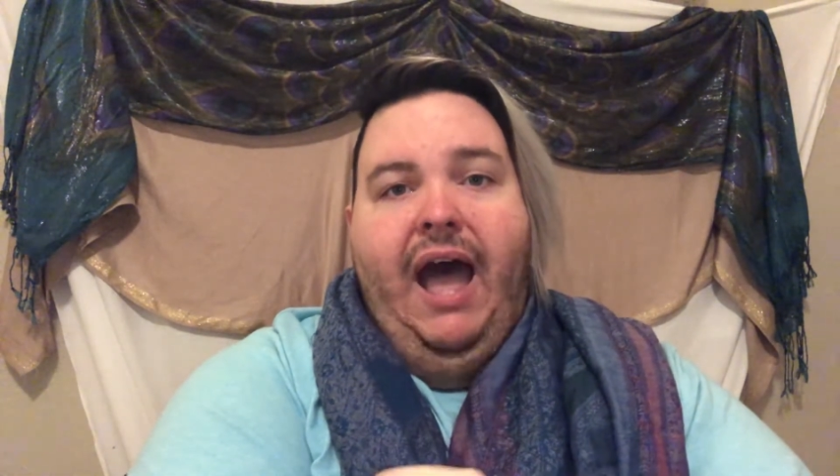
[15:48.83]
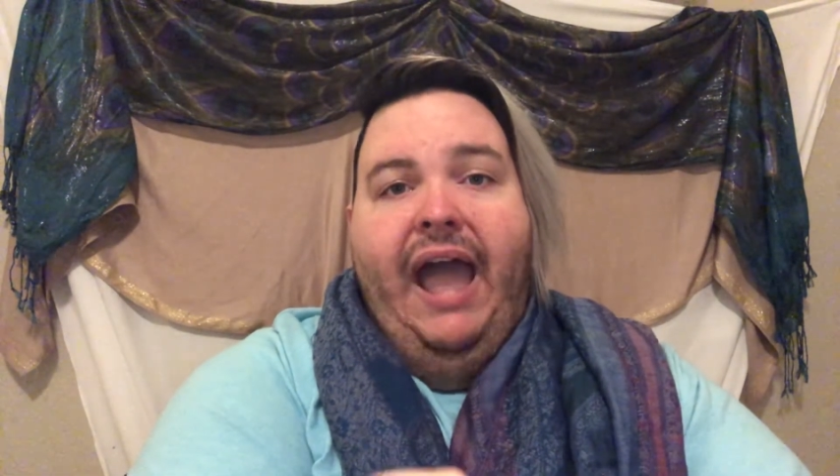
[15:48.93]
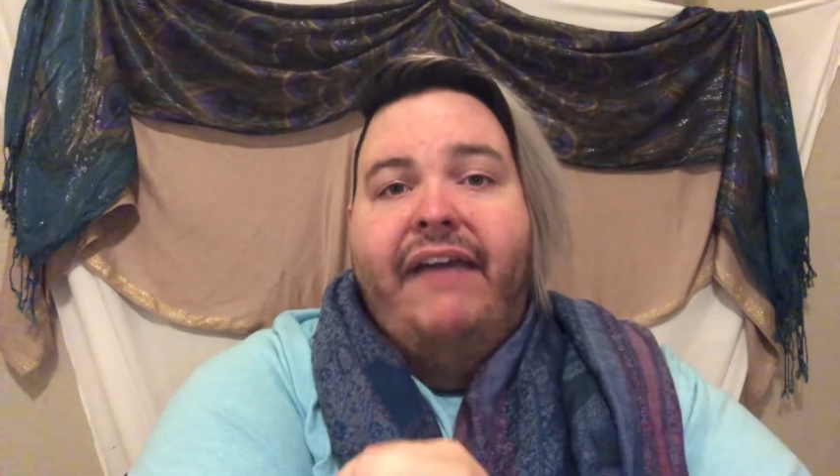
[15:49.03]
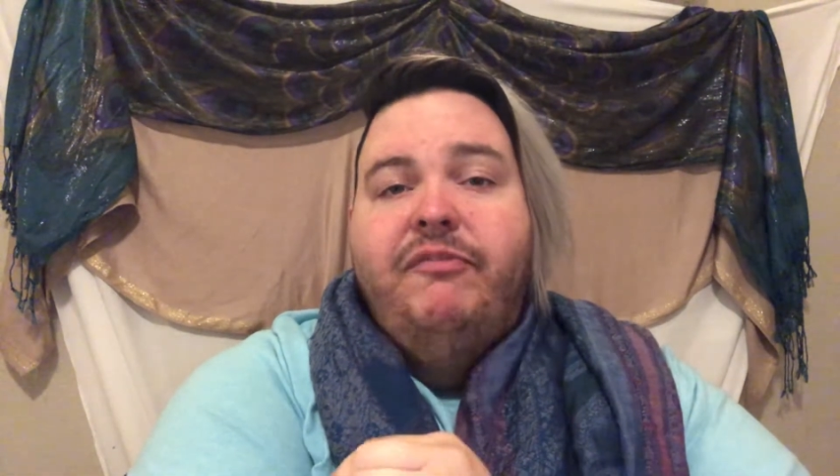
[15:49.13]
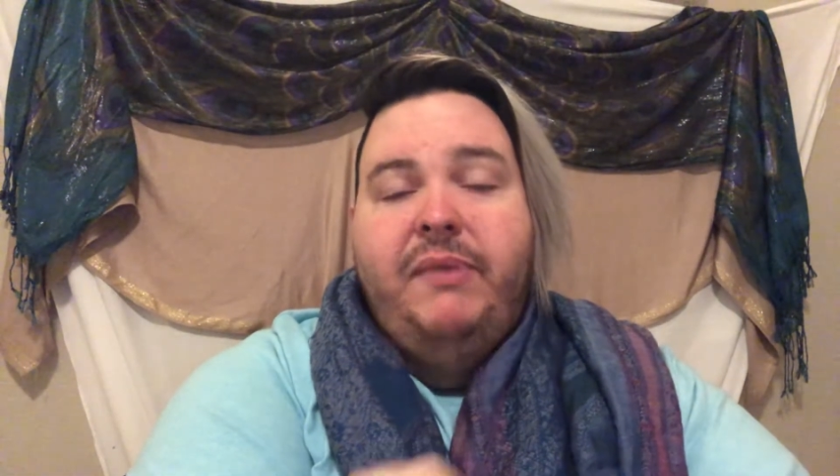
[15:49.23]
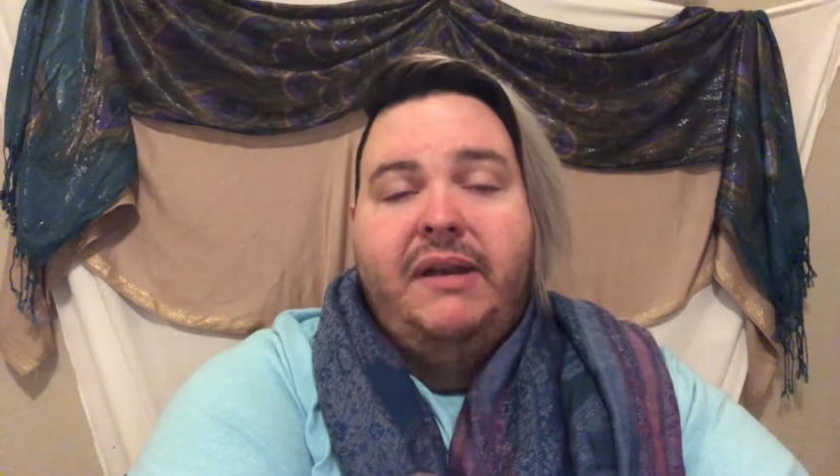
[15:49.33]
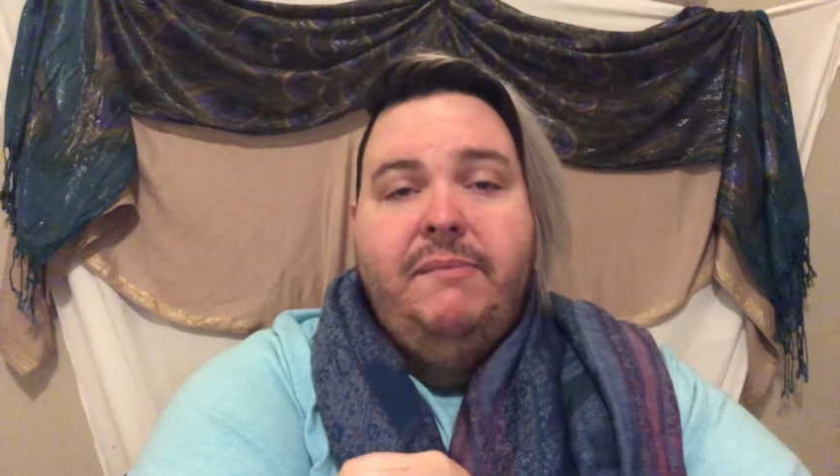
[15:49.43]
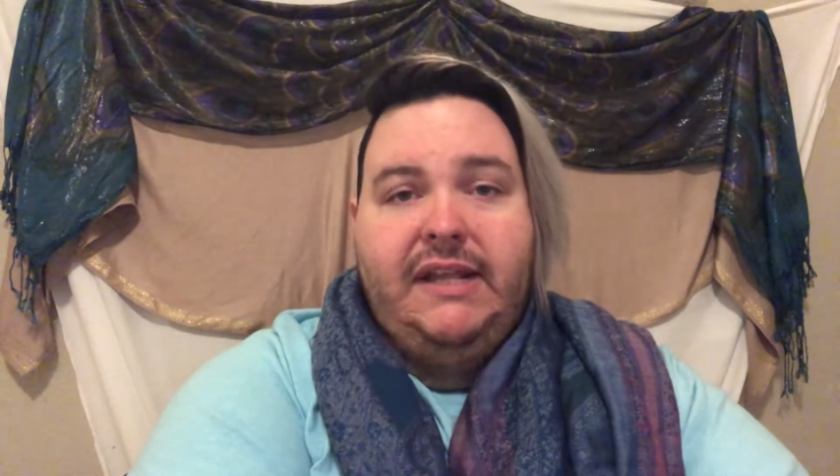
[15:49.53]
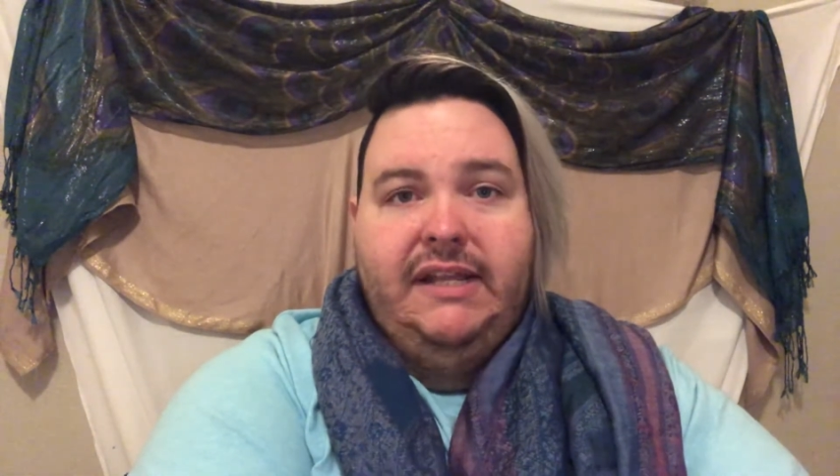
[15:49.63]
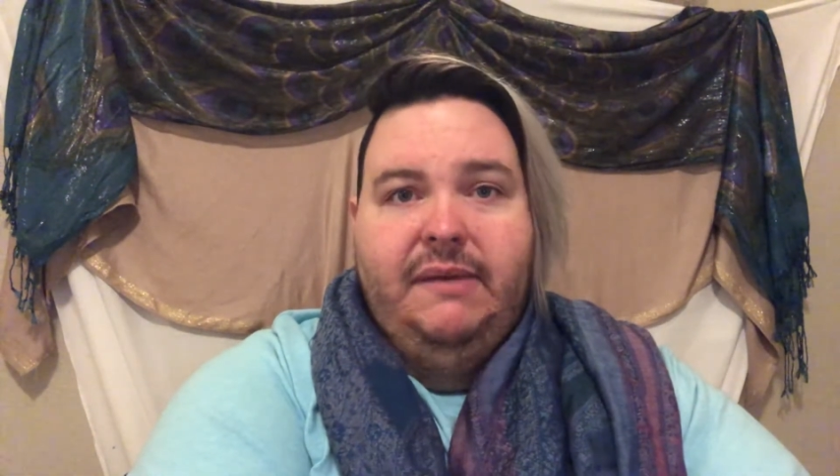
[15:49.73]
I have been a
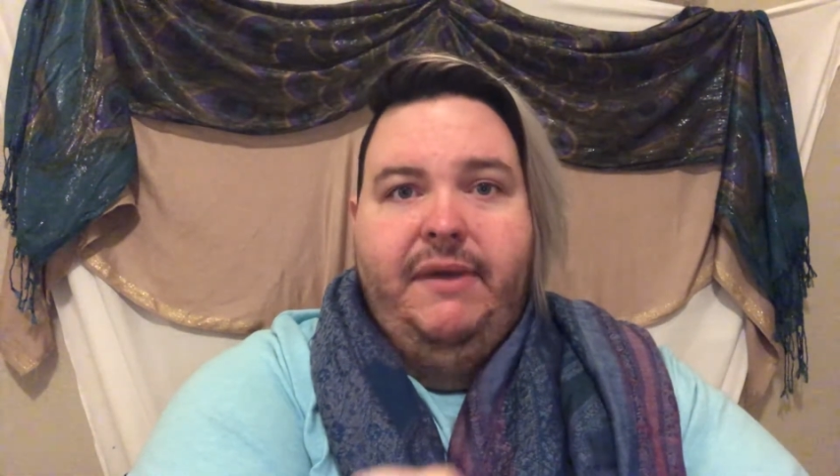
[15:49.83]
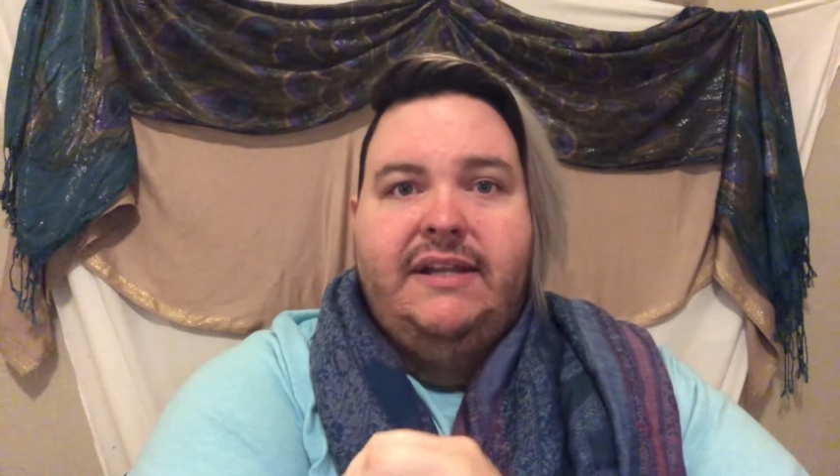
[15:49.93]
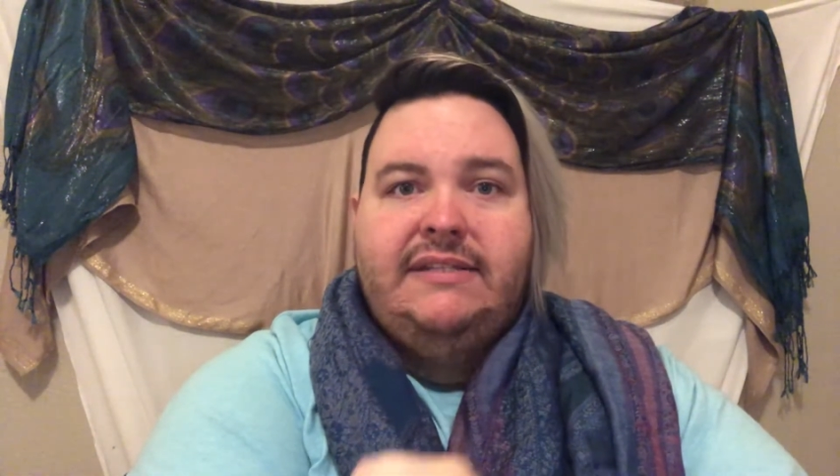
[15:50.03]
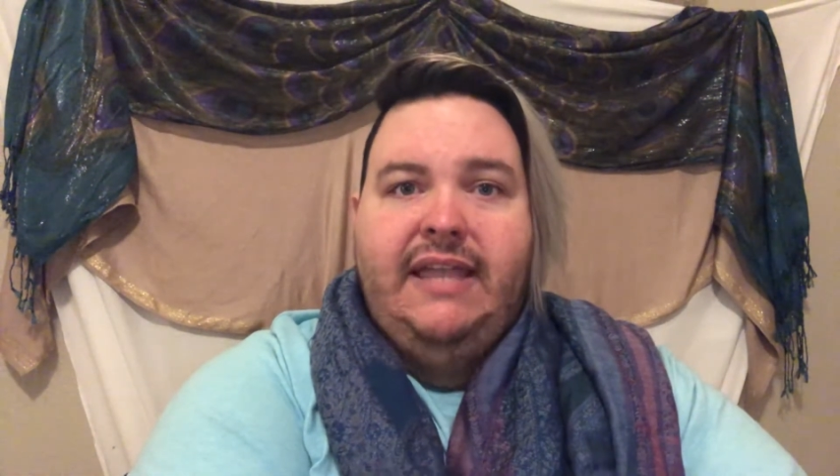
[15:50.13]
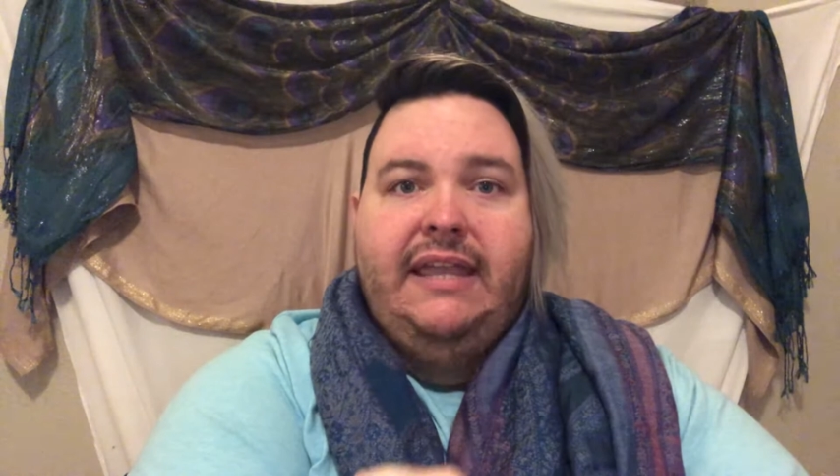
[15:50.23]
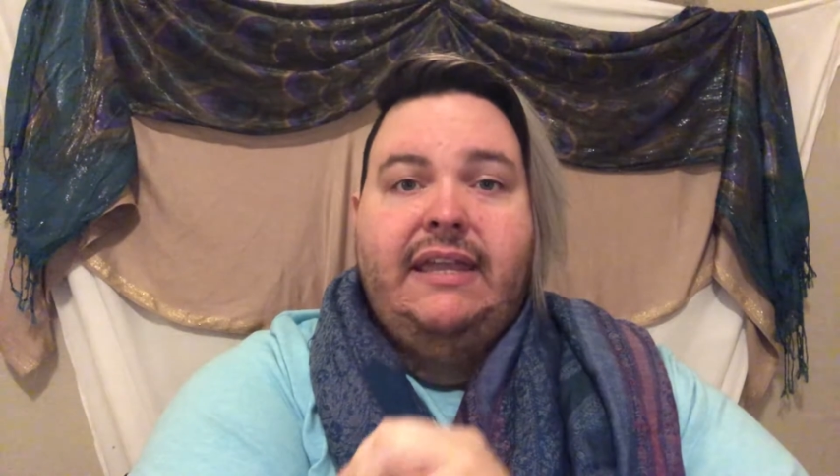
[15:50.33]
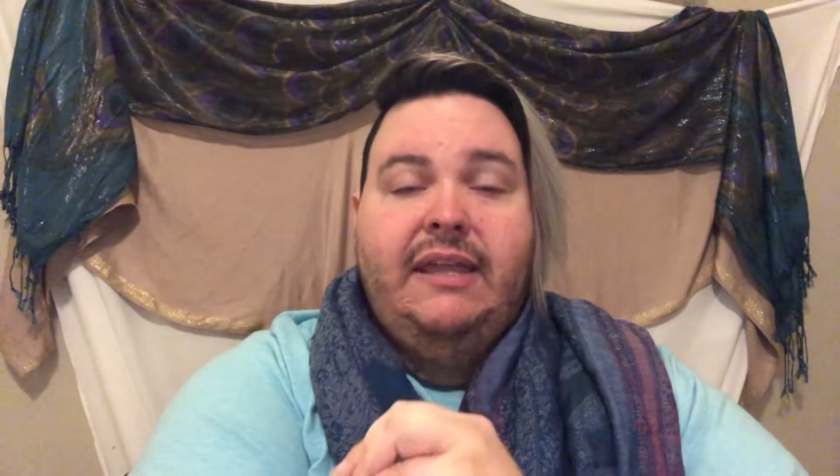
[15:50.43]
medium and a psychic